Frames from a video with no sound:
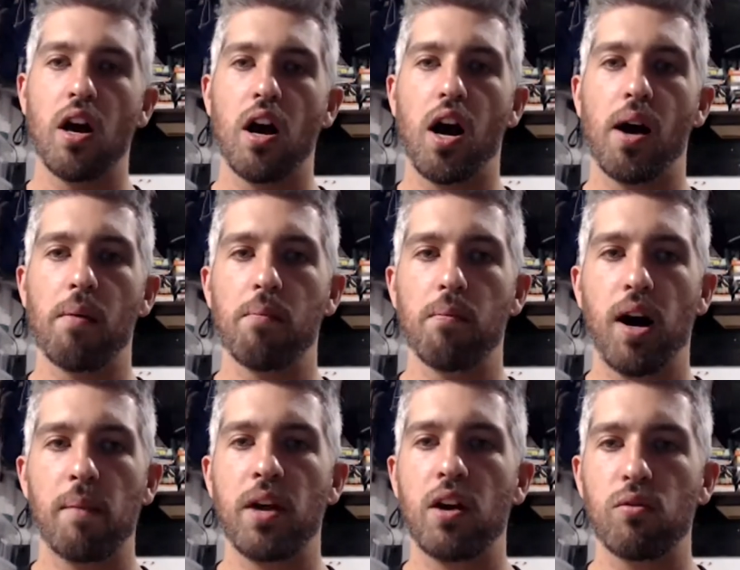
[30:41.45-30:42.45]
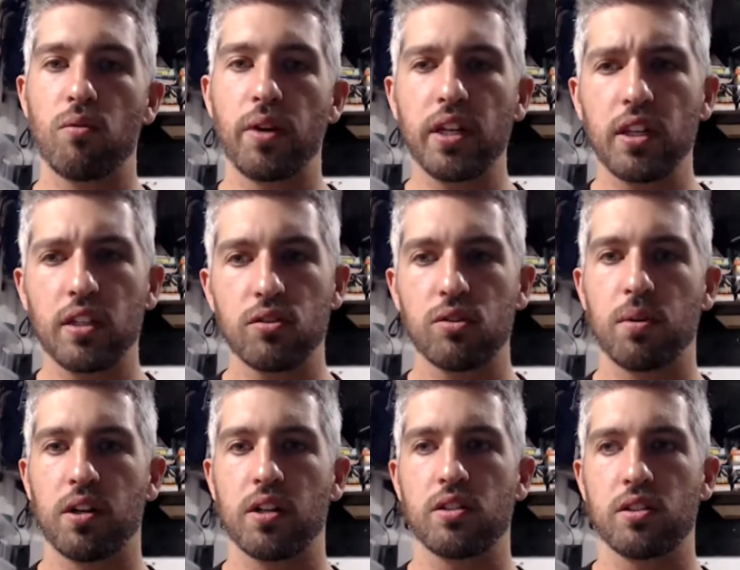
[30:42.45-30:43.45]
I'm not really super
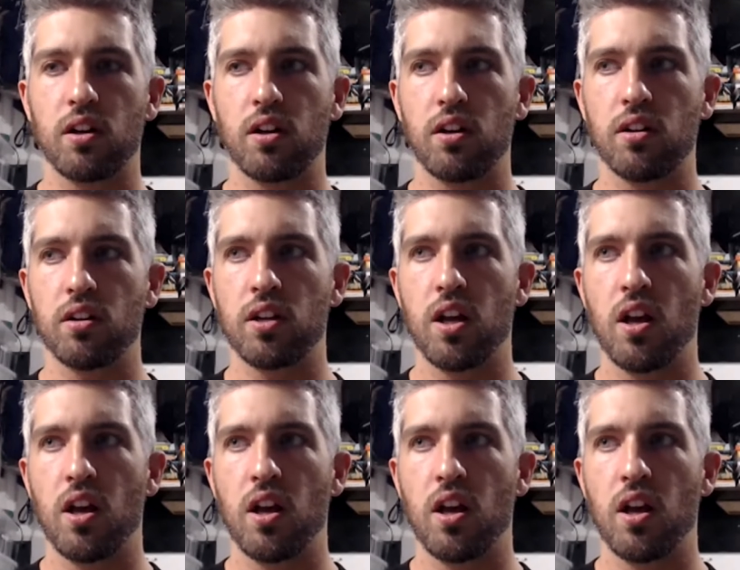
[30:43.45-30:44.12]
concerned